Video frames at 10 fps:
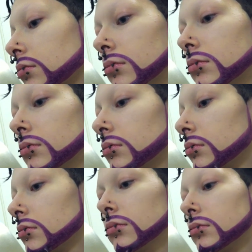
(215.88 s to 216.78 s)

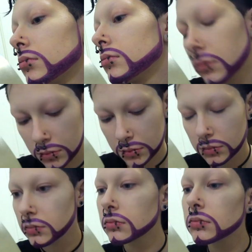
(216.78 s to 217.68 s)
everywhere.
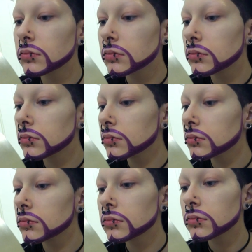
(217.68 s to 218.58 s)
But you know
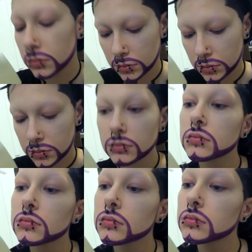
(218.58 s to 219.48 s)
what? Totally
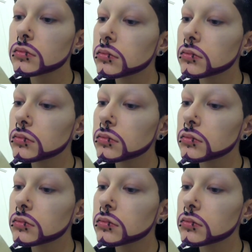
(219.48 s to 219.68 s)
worth it.